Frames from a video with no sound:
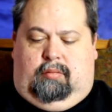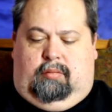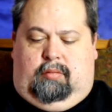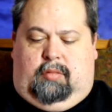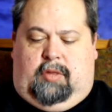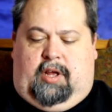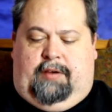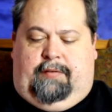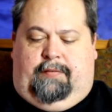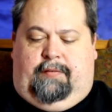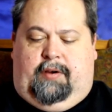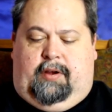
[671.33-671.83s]

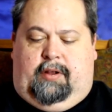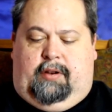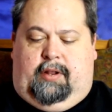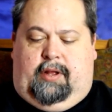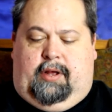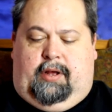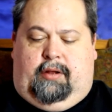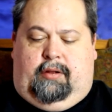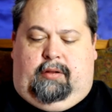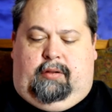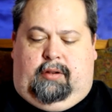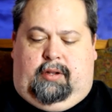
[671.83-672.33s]
I found
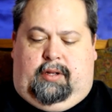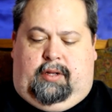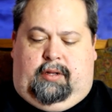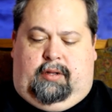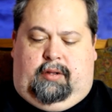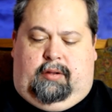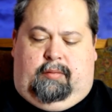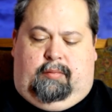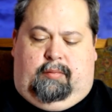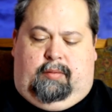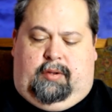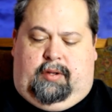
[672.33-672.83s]
out
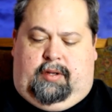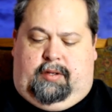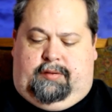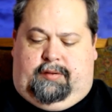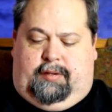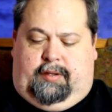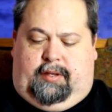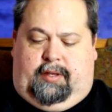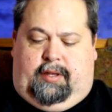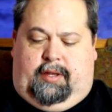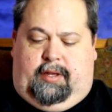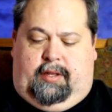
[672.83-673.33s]
um, as
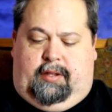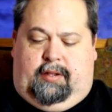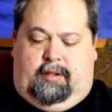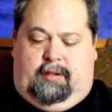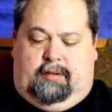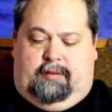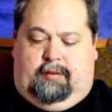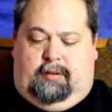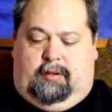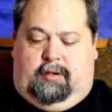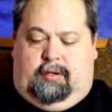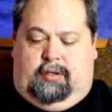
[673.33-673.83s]
a kid,
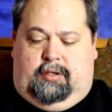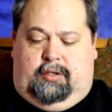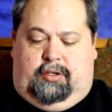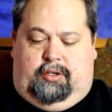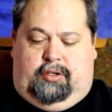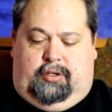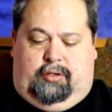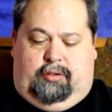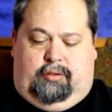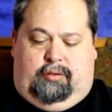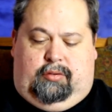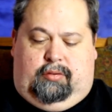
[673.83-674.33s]
as long as
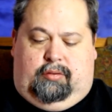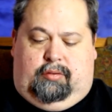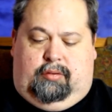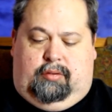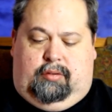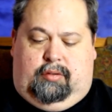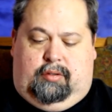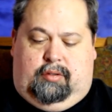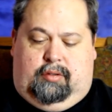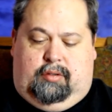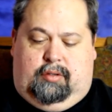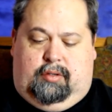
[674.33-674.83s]
you
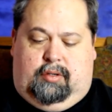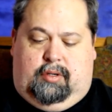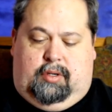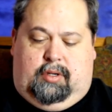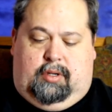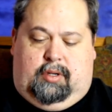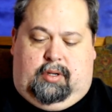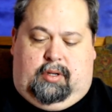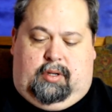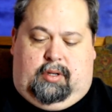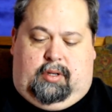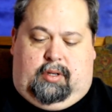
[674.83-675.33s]

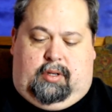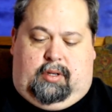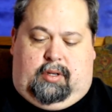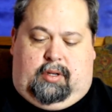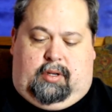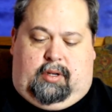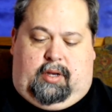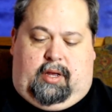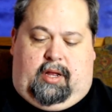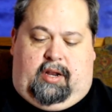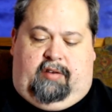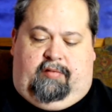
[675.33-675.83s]

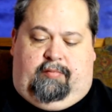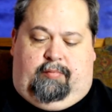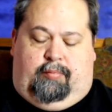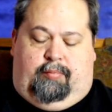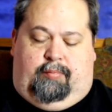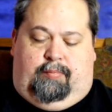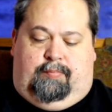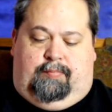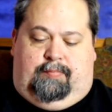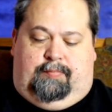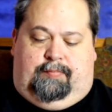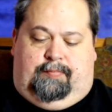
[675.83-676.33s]
kind
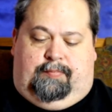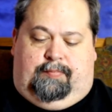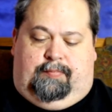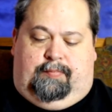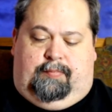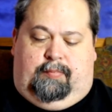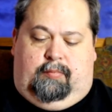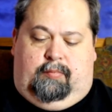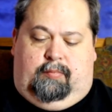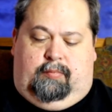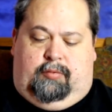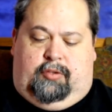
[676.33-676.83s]

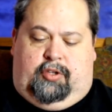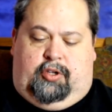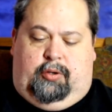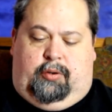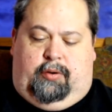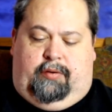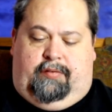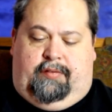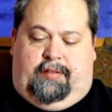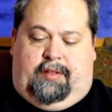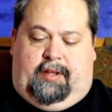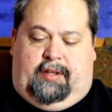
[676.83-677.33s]
of do
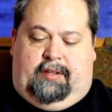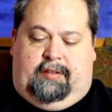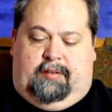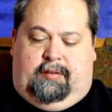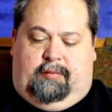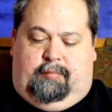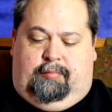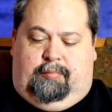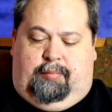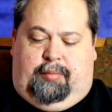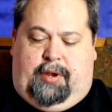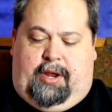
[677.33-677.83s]
everything
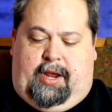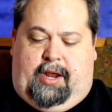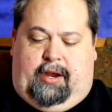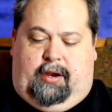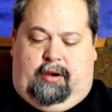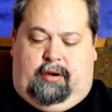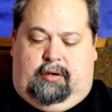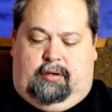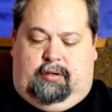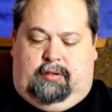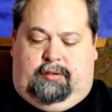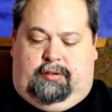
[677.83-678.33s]
in
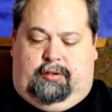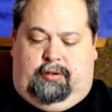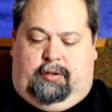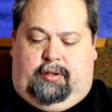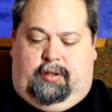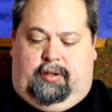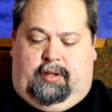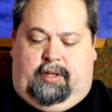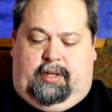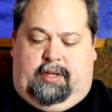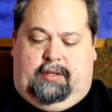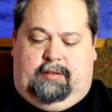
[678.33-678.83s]
pairs, you
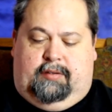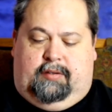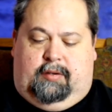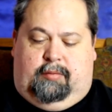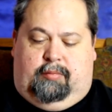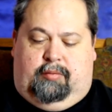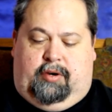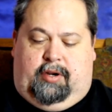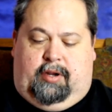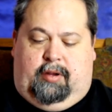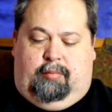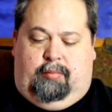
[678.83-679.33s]
can easily
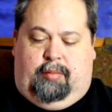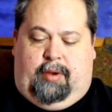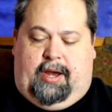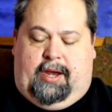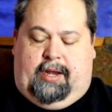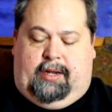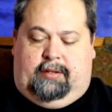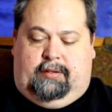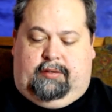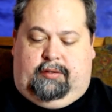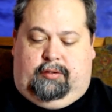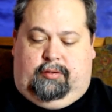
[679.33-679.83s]
bring it
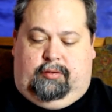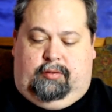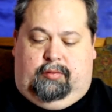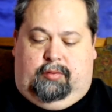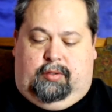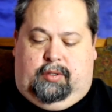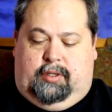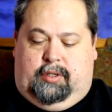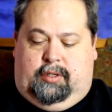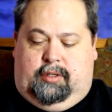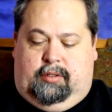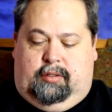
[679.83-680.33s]
back to
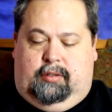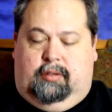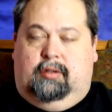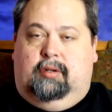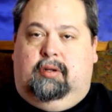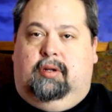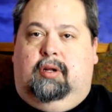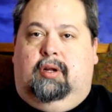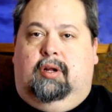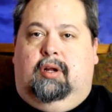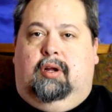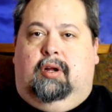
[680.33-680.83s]
uh,
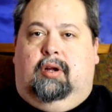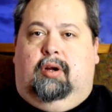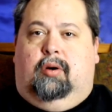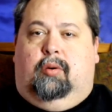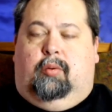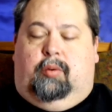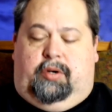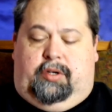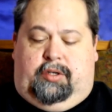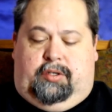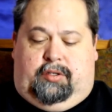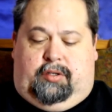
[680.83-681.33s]

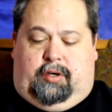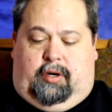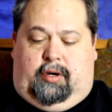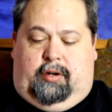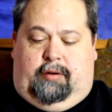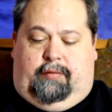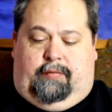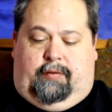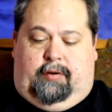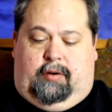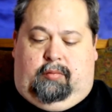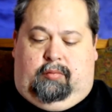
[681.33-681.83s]
where you
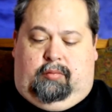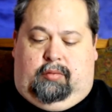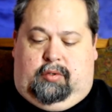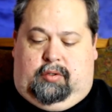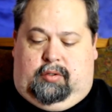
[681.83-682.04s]
started from.